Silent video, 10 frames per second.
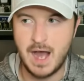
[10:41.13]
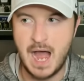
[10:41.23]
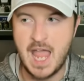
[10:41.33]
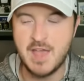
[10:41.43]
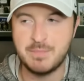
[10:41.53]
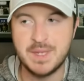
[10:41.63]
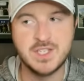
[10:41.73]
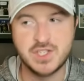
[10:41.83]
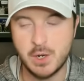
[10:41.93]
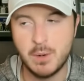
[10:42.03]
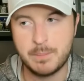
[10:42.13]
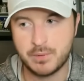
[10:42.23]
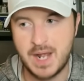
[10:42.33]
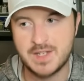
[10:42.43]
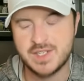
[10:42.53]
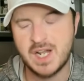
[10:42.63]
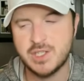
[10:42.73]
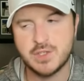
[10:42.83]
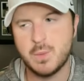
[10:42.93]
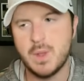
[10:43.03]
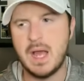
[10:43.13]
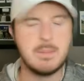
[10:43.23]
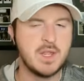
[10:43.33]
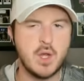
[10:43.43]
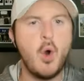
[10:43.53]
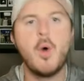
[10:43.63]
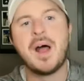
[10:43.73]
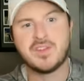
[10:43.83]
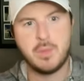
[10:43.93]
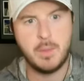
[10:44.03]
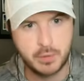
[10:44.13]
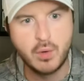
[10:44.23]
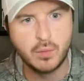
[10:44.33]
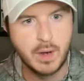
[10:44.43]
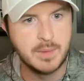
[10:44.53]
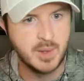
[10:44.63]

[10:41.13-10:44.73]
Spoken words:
I have been so impressed, not just with, I mean, the whole basketball program the